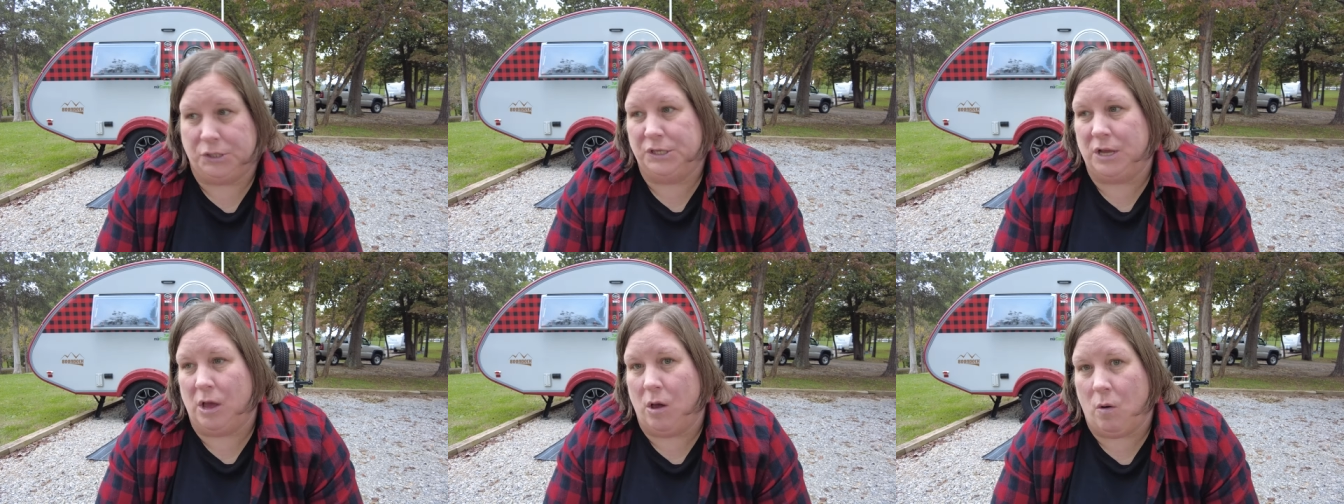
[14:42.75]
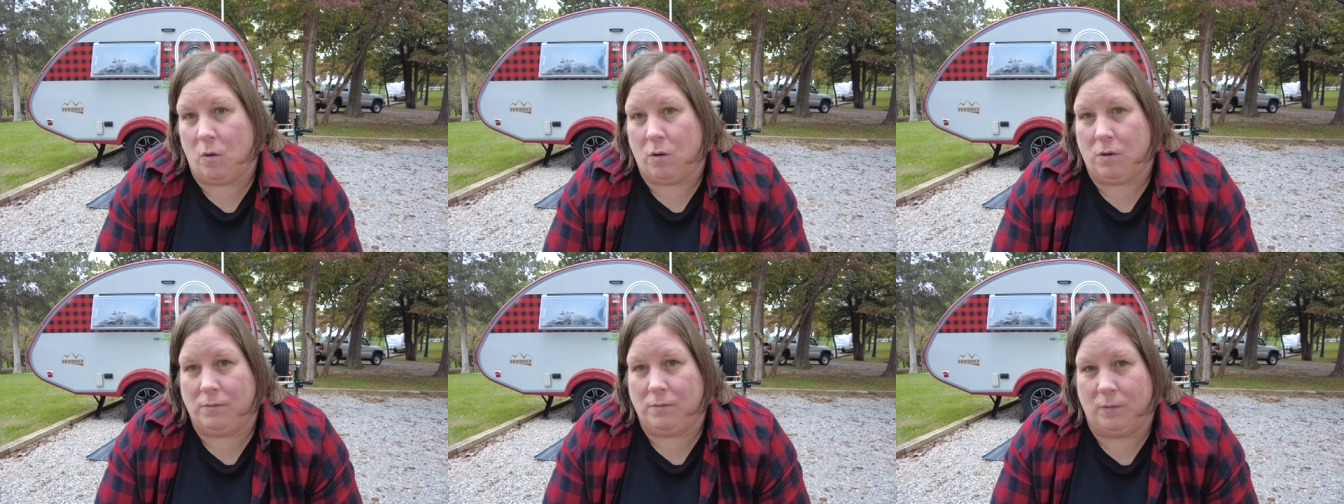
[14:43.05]

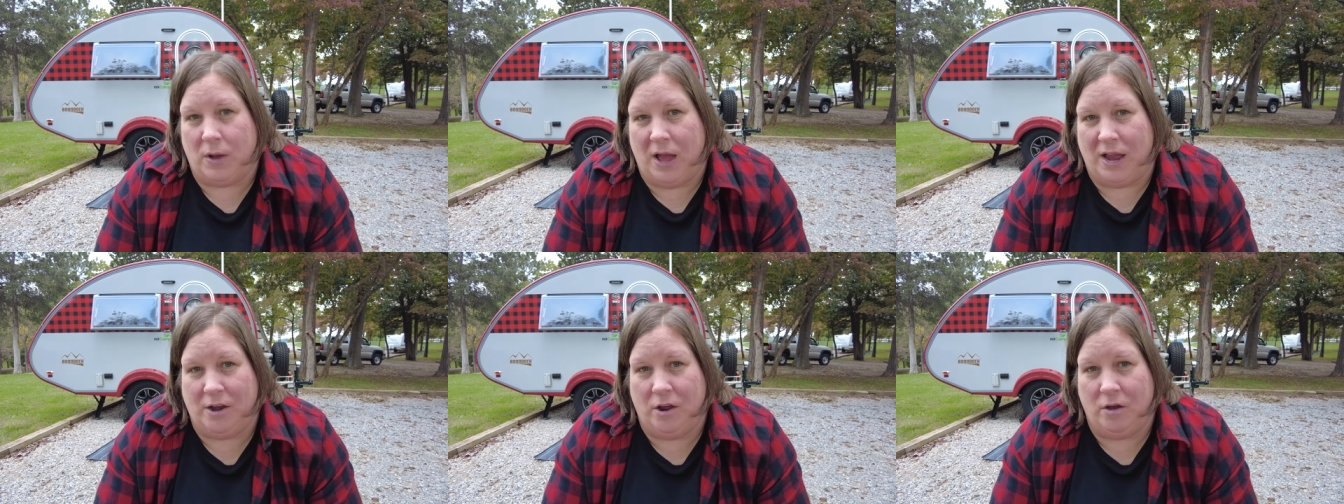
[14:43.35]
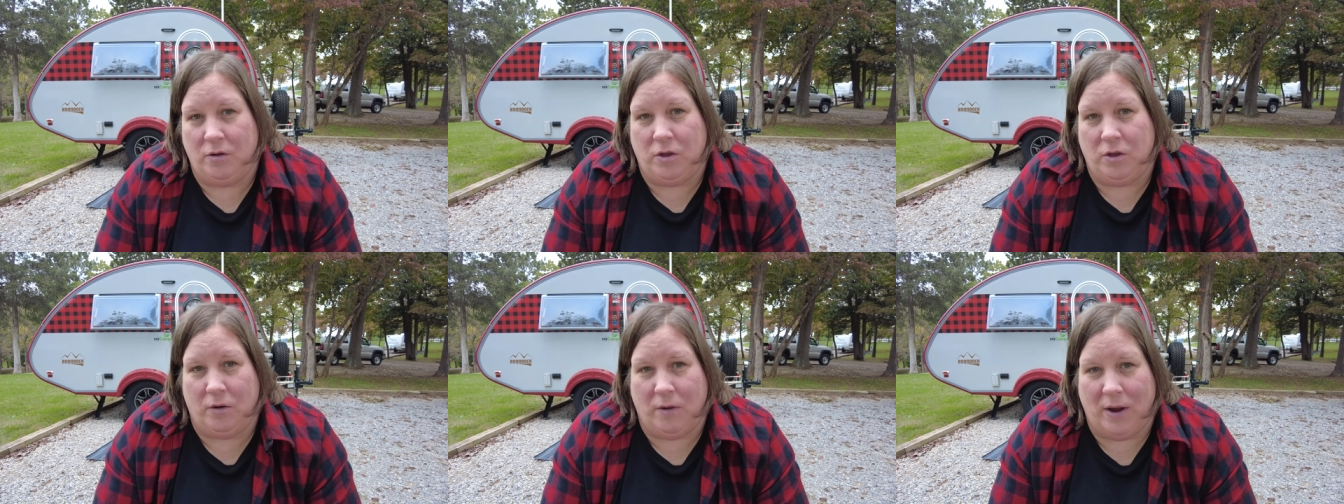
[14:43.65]
So I
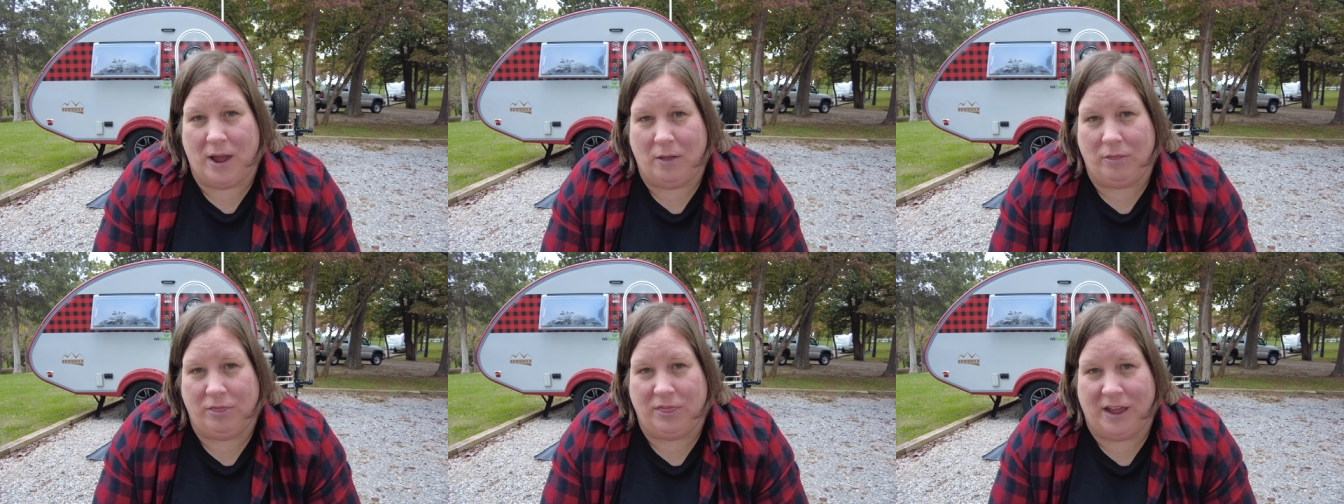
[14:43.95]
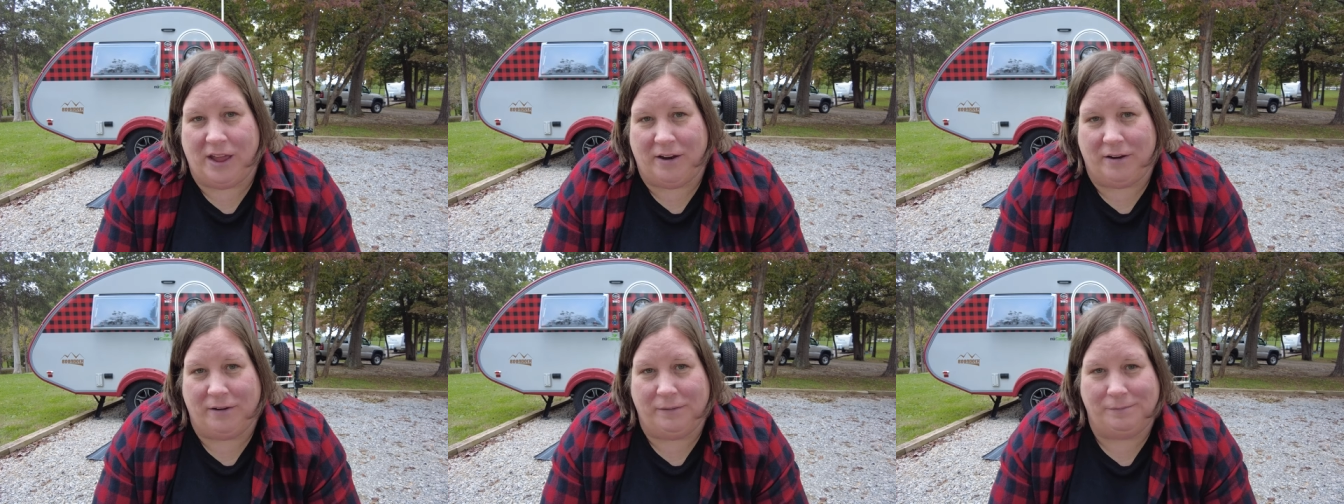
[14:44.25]
know you're out
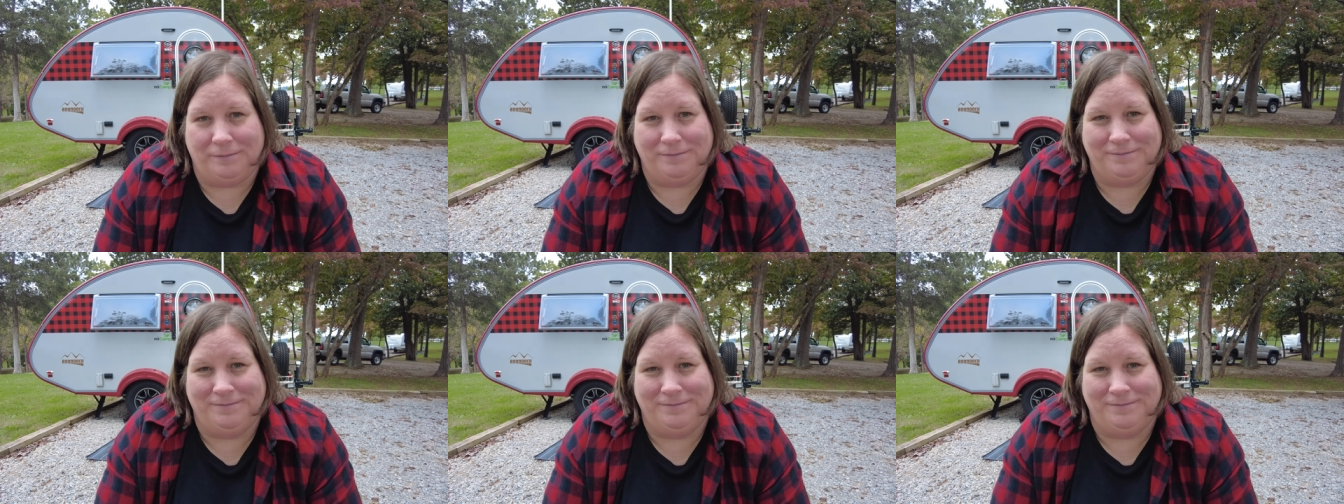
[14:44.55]
there.